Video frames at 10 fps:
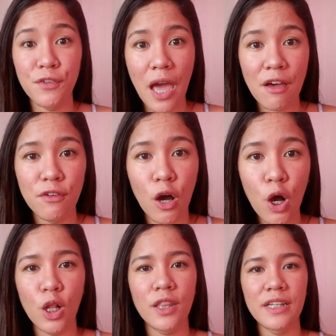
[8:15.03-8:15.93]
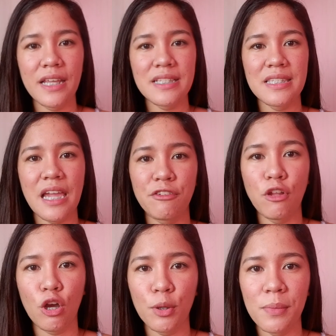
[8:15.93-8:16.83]
you have all the necessary
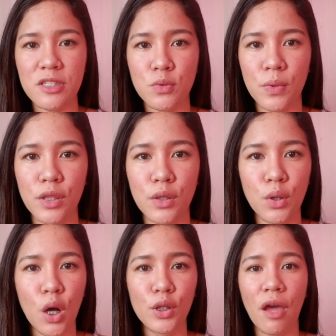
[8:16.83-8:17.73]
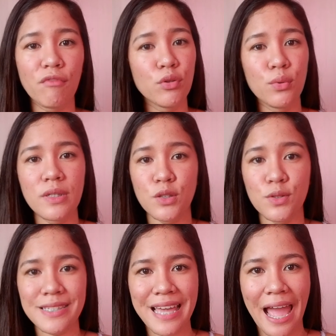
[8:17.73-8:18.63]
documents with you, all you have to do is
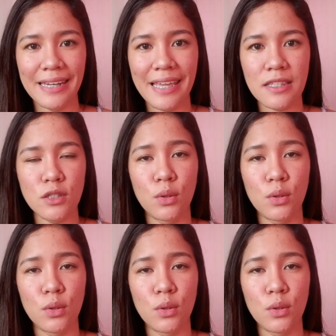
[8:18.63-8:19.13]
to scan it.